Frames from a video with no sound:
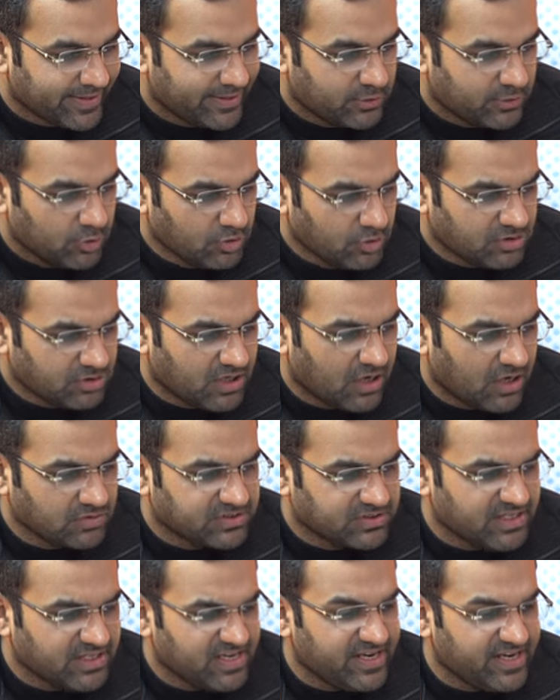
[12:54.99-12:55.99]
two
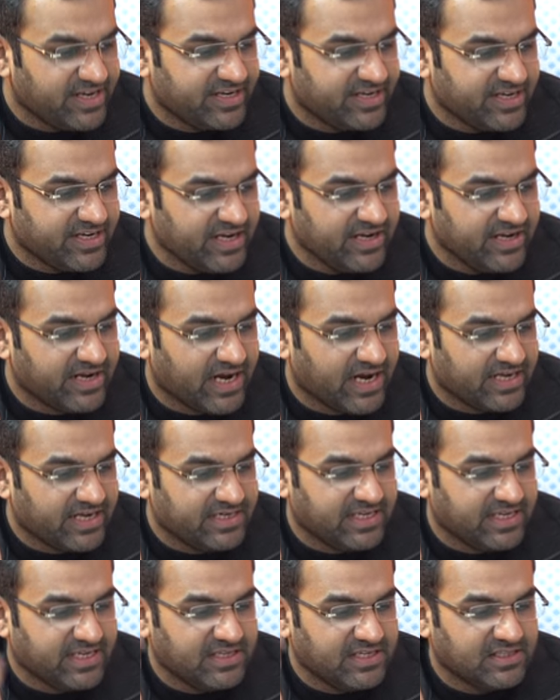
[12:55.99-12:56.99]
thousand eighteen
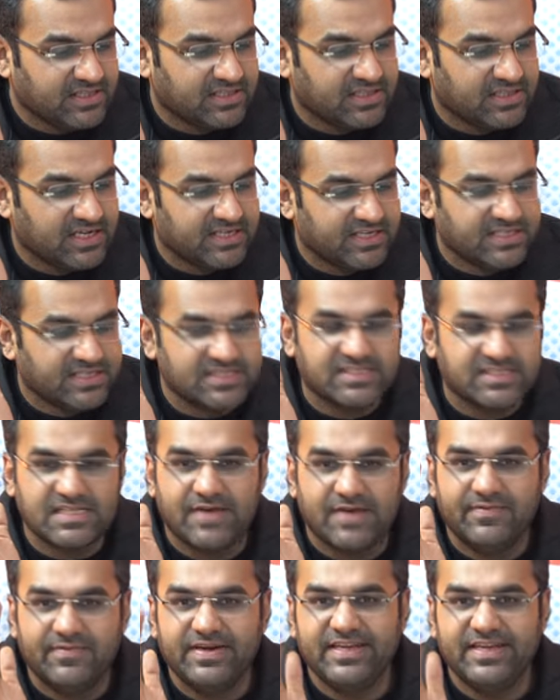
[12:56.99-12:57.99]
nineteen it is
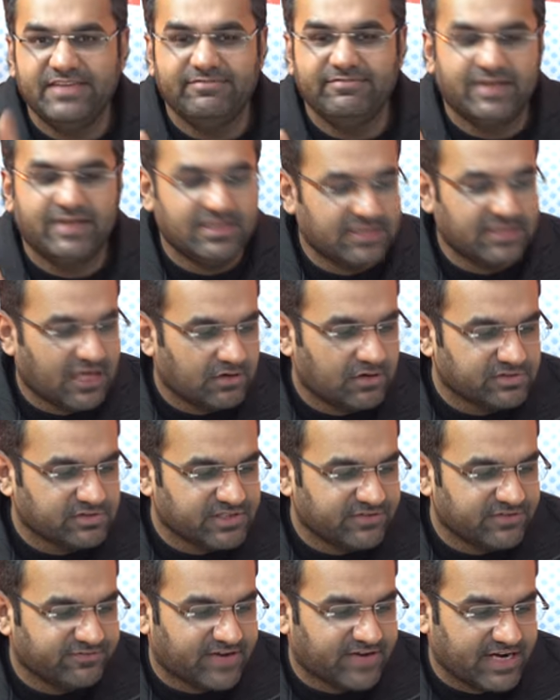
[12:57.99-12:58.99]
seventy-one
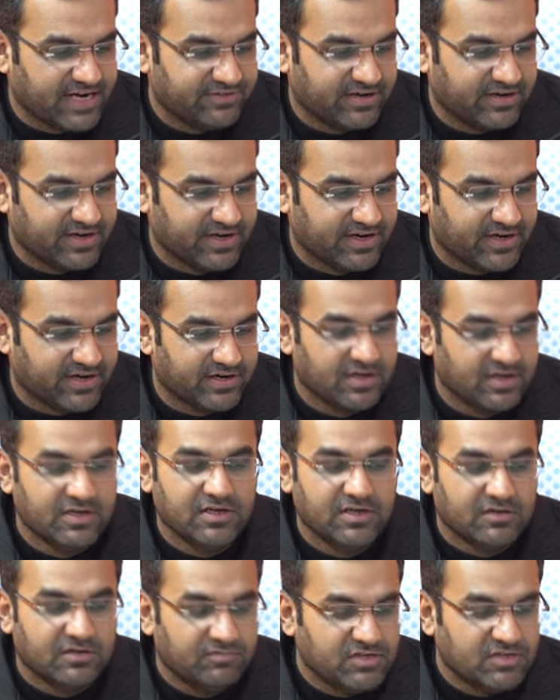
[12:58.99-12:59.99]
thousand five hundred,
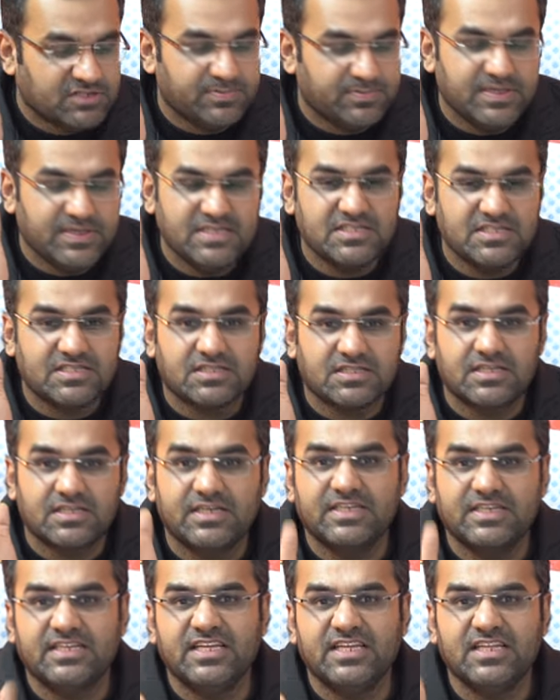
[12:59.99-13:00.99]
which means
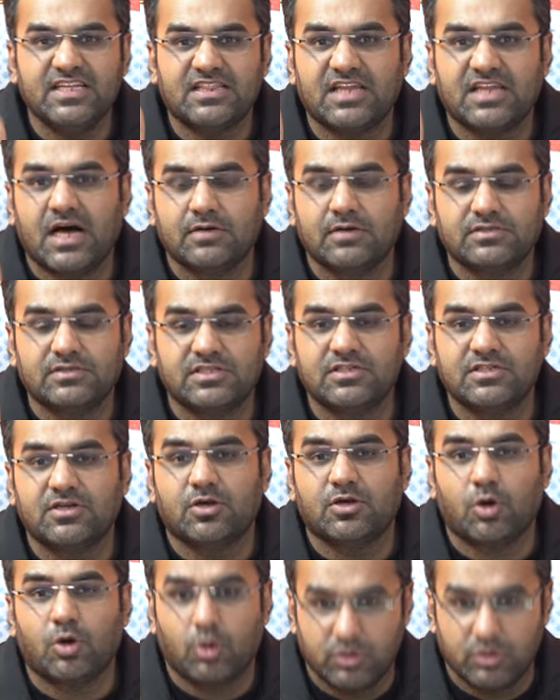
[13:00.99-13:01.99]
thirty thousand
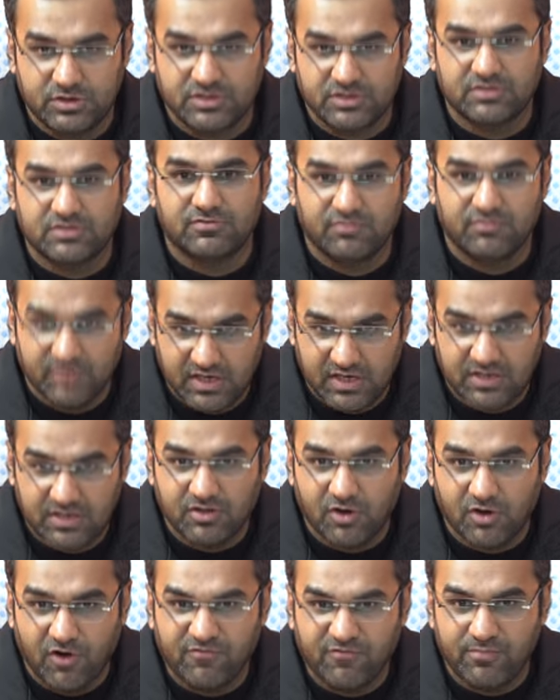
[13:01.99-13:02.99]
crores worth
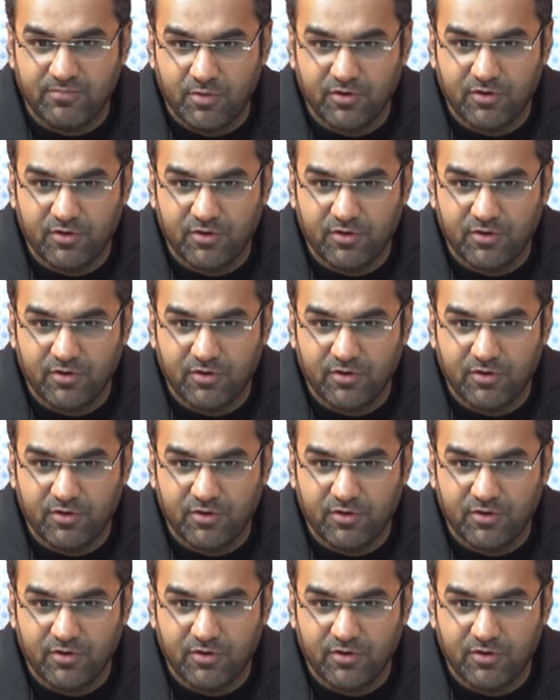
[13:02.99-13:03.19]
of more